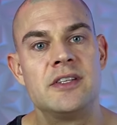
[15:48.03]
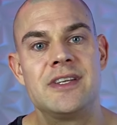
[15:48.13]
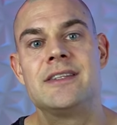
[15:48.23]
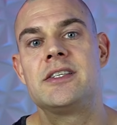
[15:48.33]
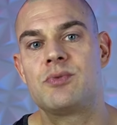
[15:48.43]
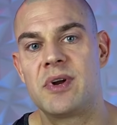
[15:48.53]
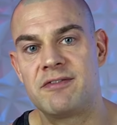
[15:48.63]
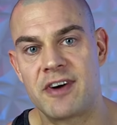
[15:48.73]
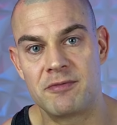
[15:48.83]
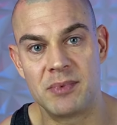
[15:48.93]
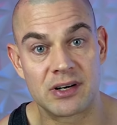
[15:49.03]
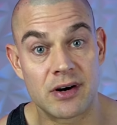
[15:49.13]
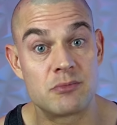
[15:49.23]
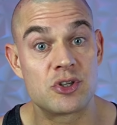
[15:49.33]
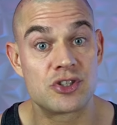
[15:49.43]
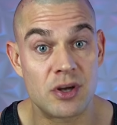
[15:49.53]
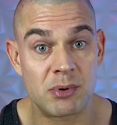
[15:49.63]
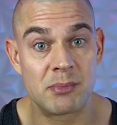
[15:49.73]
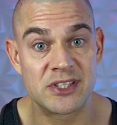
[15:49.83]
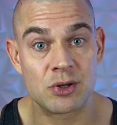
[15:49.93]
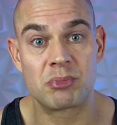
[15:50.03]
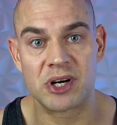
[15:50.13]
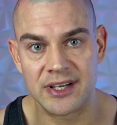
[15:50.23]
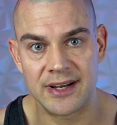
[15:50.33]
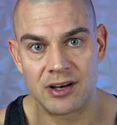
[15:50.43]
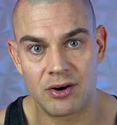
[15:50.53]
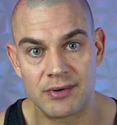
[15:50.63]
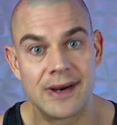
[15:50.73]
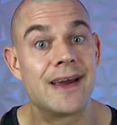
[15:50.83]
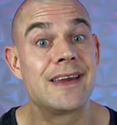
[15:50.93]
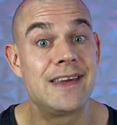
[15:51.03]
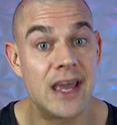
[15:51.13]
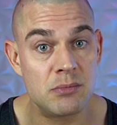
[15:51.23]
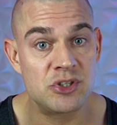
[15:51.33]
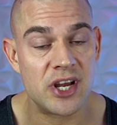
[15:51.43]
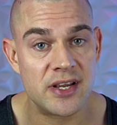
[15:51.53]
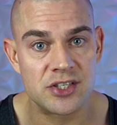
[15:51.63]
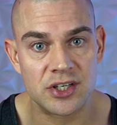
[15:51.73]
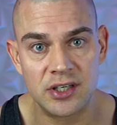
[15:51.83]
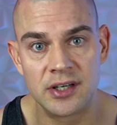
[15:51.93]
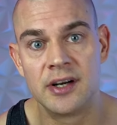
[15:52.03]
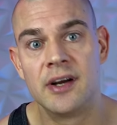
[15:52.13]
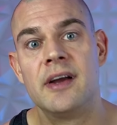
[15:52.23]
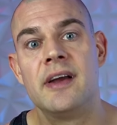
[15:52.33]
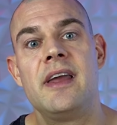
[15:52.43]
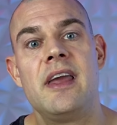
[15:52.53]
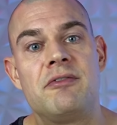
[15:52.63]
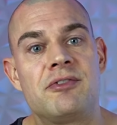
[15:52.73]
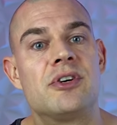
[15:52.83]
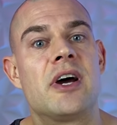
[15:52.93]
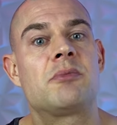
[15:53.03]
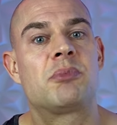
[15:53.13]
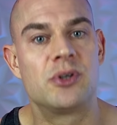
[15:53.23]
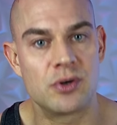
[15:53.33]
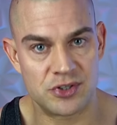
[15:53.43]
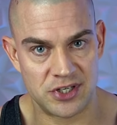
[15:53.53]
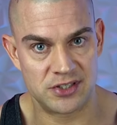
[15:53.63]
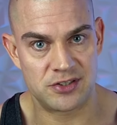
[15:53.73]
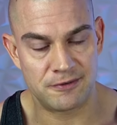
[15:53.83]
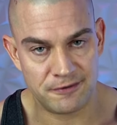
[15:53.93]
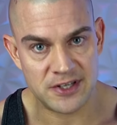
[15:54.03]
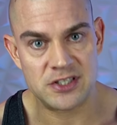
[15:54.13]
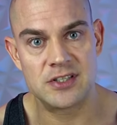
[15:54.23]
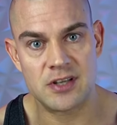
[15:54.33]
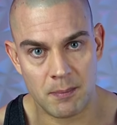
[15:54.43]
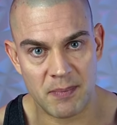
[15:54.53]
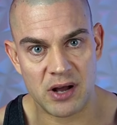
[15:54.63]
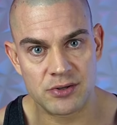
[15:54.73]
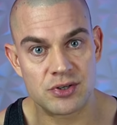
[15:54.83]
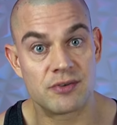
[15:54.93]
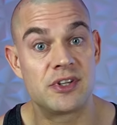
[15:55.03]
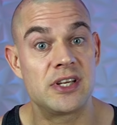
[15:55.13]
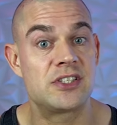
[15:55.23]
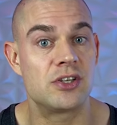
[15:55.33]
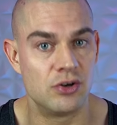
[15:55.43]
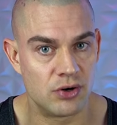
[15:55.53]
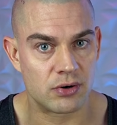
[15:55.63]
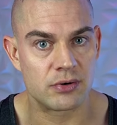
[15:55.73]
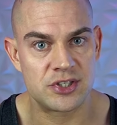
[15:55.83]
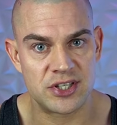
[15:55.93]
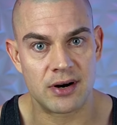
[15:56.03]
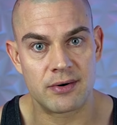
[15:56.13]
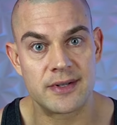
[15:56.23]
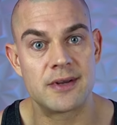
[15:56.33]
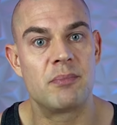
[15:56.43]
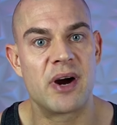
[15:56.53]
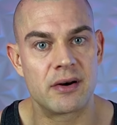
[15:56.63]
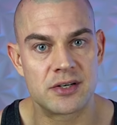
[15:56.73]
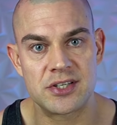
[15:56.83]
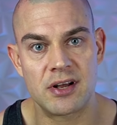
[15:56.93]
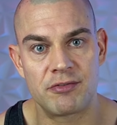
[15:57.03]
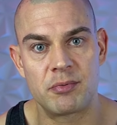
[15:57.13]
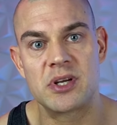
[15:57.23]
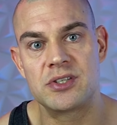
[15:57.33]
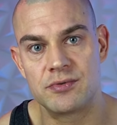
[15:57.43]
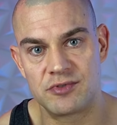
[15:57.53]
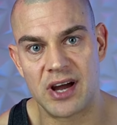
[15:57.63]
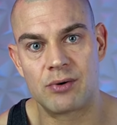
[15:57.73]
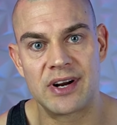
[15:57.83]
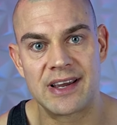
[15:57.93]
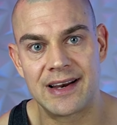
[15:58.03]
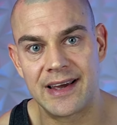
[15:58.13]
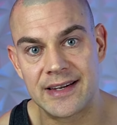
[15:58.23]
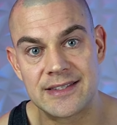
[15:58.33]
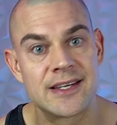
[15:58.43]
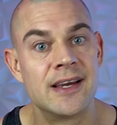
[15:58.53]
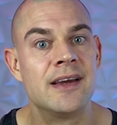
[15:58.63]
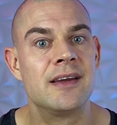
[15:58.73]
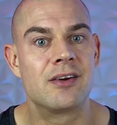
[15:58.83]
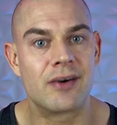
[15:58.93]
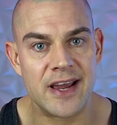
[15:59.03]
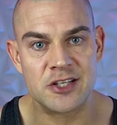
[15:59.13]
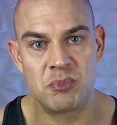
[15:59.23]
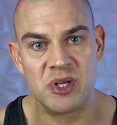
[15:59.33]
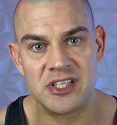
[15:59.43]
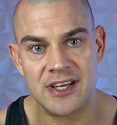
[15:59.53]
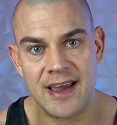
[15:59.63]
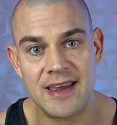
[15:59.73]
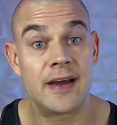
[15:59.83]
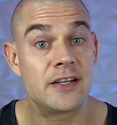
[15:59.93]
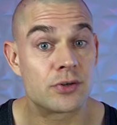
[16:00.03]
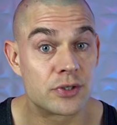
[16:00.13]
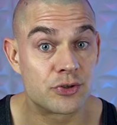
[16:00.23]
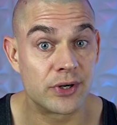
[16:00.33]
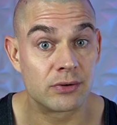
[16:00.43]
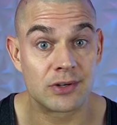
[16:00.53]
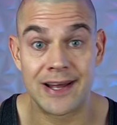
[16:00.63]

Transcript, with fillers: 10 to 25 milligrams supplemental pregnenolone, a game changer if you're not producing sufficient amounts of this neurosteroid by yourself because you've downregulated your HPTA and your adrenal